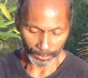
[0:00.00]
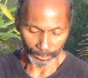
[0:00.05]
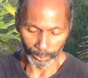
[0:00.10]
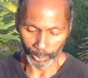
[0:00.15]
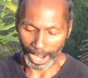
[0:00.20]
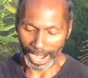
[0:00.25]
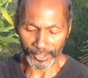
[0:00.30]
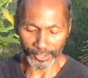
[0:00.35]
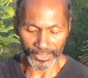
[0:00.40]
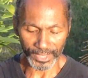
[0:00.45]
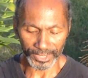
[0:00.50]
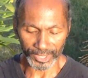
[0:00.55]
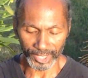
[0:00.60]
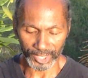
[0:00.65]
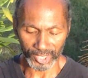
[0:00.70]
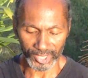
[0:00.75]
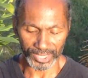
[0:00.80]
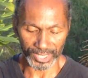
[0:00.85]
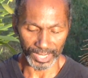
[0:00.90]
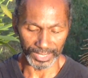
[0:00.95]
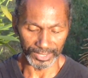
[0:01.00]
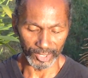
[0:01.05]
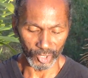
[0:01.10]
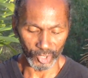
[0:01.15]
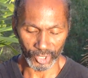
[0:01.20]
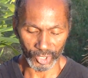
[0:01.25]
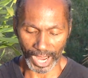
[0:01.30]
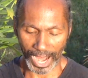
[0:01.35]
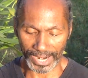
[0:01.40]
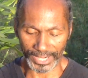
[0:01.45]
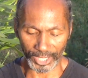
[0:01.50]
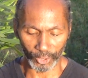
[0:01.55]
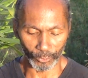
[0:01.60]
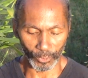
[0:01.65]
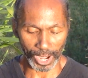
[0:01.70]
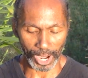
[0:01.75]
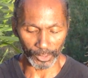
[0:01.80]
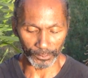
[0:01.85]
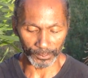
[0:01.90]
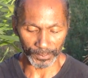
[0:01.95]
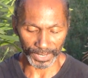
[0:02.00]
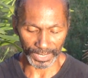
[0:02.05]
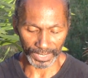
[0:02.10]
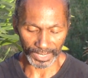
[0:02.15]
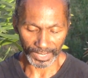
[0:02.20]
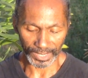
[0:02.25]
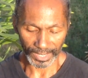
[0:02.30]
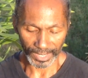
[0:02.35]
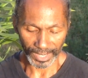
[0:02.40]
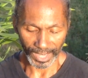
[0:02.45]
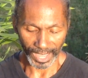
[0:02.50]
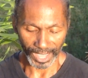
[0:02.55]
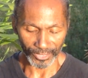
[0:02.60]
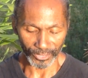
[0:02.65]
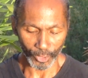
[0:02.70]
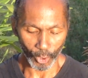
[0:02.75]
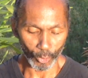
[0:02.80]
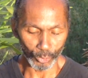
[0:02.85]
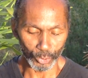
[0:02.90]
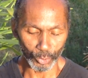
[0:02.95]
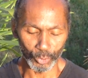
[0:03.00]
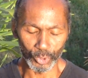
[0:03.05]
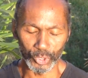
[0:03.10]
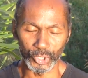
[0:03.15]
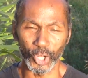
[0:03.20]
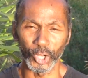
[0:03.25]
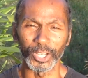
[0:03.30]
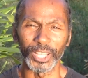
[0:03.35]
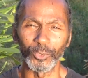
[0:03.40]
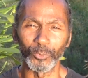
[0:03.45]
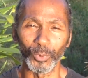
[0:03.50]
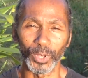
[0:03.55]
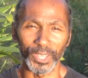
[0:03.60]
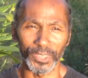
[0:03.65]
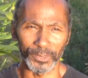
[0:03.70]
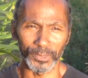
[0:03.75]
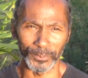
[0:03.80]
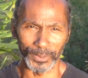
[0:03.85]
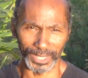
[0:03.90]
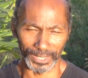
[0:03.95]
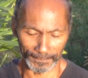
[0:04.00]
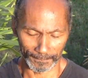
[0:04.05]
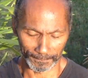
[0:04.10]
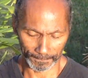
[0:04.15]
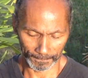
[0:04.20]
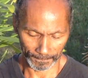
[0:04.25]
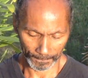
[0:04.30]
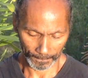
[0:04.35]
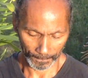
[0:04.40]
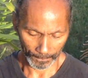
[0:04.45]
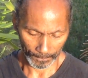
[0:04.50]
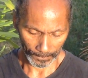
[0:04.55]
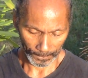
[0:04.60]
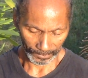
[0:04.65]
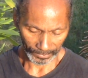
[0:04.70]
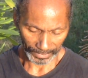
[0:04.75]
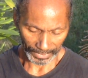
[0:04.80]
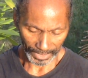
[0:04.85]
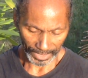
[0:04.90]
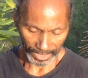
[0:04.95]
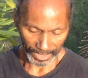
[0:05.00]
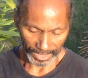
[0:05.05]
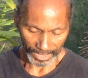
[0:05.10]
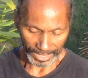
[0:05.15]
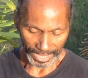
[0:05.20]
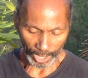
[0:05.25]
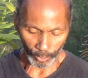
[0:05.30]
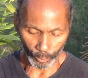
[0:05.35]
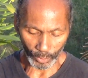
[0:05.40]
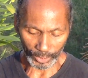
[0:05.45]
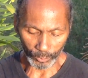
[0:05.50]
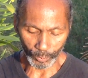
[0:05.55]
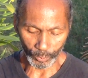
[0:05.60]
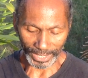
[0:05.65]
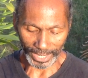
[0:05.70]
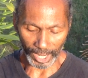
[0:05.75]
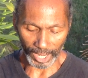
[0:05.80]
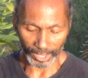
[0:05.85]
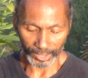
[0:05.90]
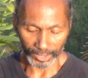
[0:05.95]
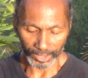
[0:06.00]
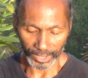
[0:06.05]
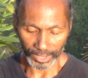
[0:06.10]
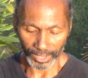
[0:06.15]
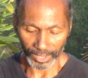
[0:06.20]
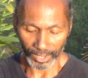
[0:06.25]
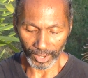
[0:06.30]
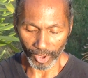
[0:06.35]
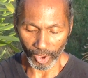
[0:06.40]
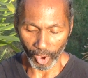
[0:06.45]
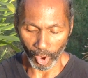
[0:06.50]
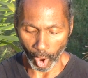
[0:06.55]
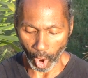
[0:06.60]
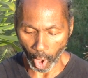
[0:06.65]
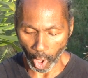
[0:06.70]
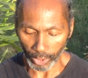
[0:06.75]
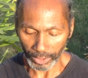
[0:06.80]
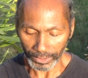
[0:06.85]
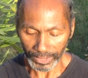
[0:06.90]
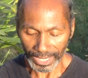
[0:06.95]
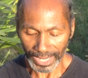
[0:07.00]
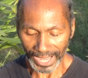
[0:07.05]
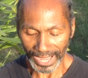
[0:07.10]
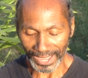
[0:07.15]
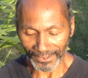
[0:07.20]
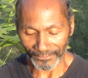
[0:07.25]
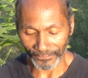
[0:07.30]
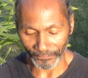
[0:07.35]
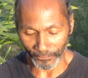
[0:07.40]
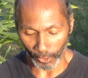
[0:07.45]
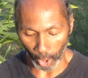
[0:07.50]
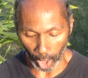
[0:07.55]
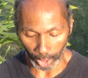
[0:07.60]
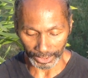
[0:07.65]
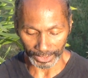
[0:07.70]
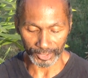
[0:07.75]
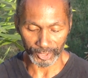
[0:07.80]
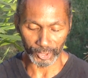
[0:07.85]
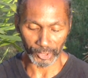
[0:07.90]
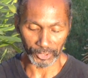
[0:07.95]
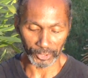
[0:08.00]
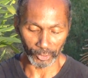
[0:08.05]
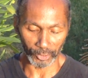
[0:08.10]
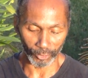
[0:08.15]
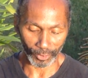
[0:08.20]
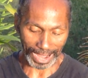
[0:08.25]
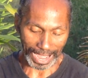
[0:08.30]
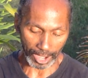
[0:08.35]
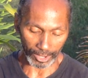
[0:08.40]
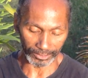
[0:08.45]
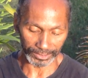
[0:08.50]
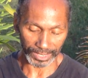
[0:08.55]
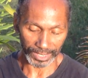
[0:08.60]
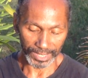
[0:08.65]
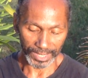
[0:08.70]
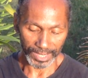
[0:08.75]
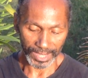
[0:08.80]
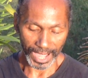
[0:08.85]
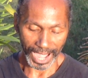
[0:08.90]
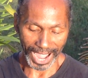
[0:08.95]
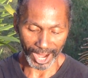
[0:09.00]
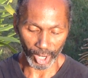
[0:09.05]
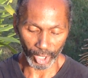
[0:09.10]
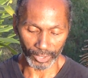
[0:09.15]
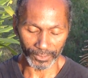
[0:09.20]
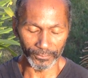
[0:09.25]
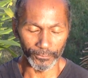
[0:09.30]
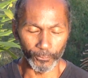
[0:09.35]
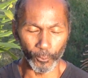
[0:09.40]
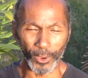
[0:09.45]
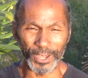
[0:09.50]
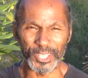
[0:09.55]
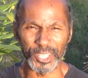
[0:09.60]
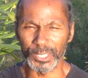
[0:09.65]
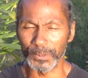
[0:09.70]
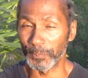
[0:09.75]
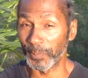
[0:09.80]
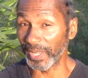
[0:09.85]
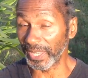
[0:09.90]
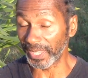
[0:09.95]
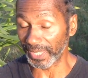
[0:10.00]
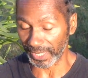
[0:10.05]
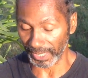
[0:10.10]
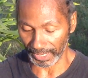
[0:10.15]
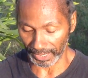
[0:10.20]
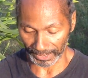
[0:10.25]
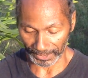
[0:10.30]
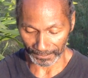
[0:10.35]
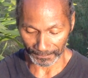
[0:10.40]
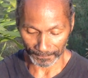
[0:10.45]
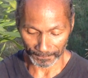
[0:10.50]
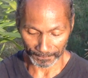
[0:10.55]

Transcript: brighter than the sun, shining around me and those who journeyed with me. And when we had all fallen to the ground, I heard a voice speaking